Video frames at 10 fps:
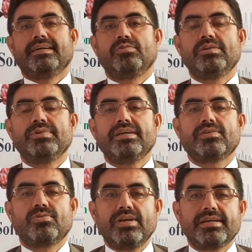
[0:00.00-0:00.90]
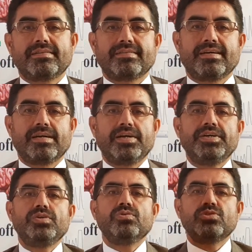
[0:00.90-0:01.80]
When we collect a
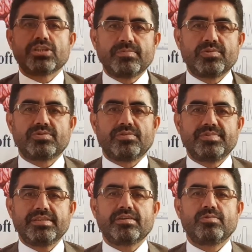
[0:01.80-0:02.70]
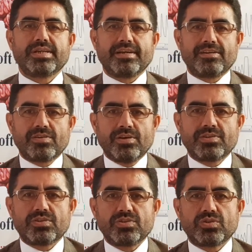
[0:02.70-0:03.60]
huge amount of data, we
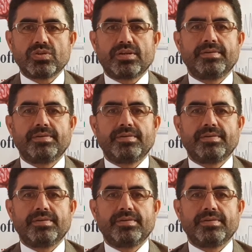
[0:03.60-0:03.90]
cannot